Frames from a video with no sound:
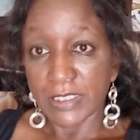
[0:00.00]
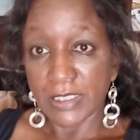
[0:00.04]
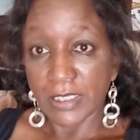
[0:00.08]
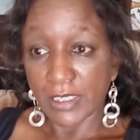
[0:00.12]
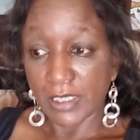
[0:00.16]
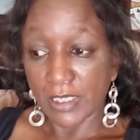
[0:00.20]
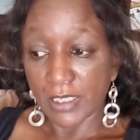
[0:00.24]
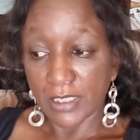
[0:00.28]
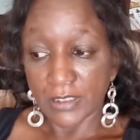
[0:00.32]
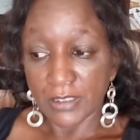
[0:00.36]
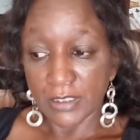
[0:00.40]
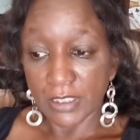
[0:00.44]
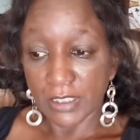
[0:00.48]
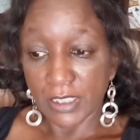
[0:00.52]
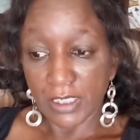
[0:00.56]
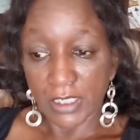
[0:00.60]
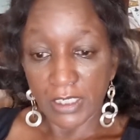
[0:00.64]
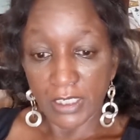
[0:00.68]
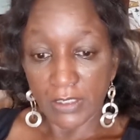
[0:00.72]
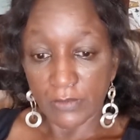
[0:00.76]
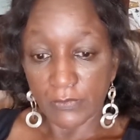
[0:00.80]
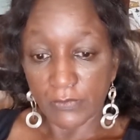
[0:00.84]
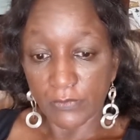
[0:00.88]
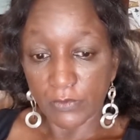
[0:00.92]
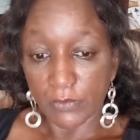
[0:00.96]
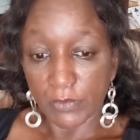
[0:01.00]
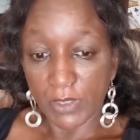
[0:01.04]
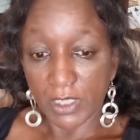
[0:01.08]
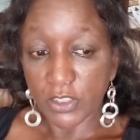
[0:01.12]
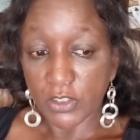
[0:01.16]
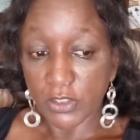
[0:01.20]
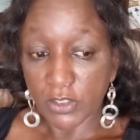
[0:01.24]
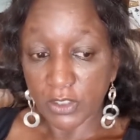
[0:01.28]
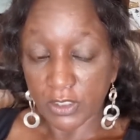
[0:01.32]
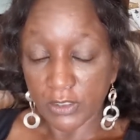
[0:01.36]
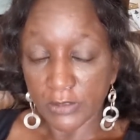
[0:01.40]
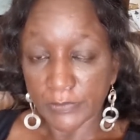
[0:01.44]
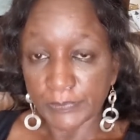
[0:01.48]
internet
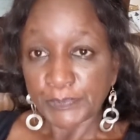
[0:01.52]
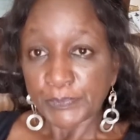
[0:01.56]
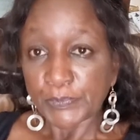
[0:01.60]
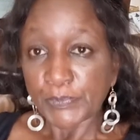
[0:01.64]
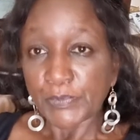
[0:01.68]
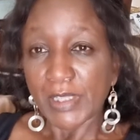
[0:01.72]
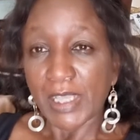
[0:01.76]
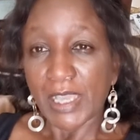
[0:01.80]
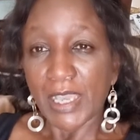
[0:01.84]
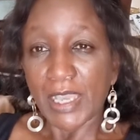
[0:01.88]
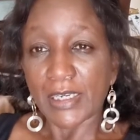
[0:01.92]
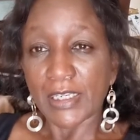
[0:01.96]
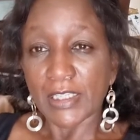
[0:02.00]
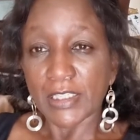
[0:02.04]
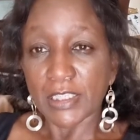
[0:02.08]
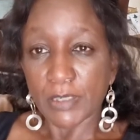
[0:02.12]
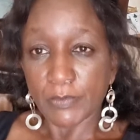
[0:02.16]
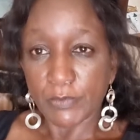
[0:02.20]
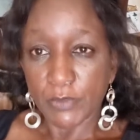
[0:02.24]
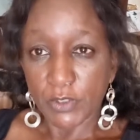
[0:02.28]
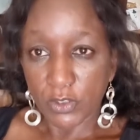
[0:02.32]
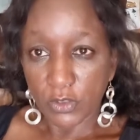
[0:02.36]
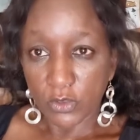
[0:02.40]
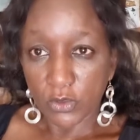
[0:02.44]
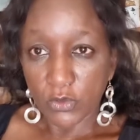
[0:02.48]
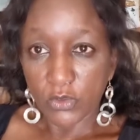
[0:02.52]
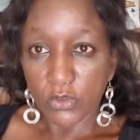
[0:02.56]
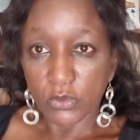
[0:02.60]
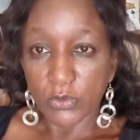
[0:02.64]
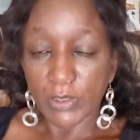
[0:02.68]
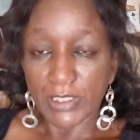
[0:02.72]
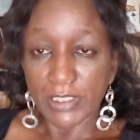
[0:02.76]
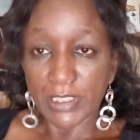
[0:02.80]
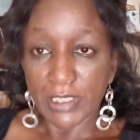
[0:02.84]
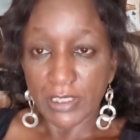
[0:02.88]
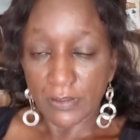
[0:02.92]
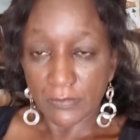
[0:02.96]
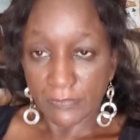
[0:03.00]
information, and it's up to you to
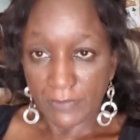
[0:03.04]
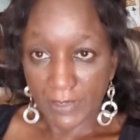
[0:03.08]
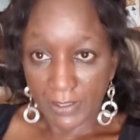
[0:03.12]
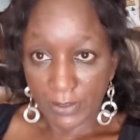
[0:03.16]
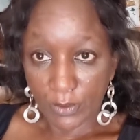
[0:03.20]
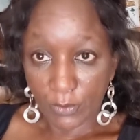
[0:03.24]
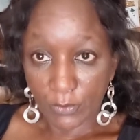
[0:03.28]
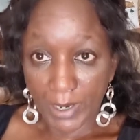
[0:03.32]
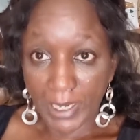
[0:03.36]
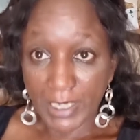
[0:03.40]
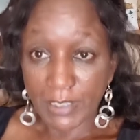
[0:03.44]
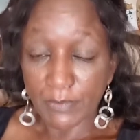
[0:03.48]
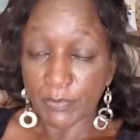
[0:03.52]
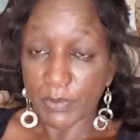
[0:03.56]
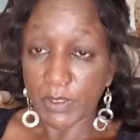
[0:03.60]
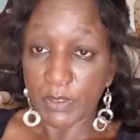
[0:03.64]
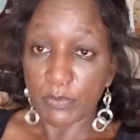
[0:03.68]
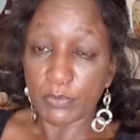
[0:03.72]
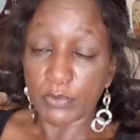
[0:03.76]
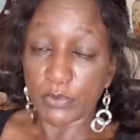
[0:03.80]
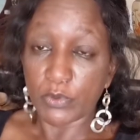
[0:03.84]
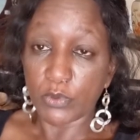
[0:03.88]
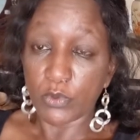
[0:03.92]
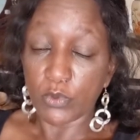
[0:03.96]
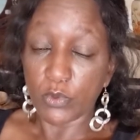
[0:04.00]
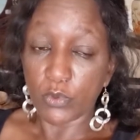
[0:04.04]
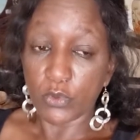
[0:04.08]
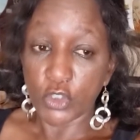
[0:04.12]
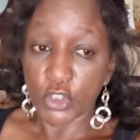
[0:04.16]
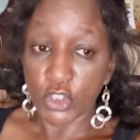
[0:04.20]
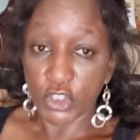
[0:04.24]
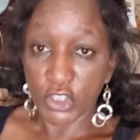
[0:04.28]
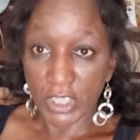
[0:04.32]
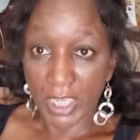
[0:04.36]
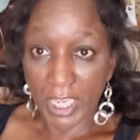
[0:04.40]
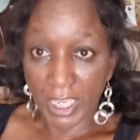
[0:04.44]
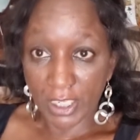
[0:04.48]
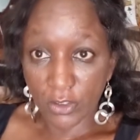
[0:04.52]
identify the right people who
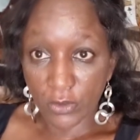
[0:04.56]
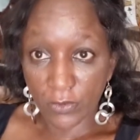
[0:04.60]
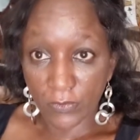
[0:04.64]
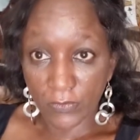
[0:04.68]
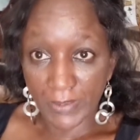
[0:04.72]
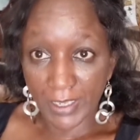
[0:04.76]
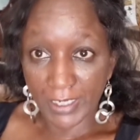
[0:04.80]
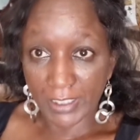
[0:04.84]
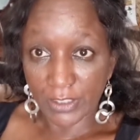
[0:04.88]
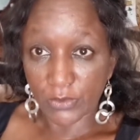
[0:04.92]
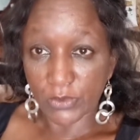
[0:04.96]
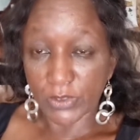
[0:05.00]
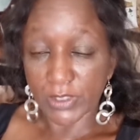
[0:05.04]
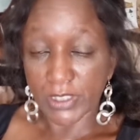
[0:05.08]
share your values.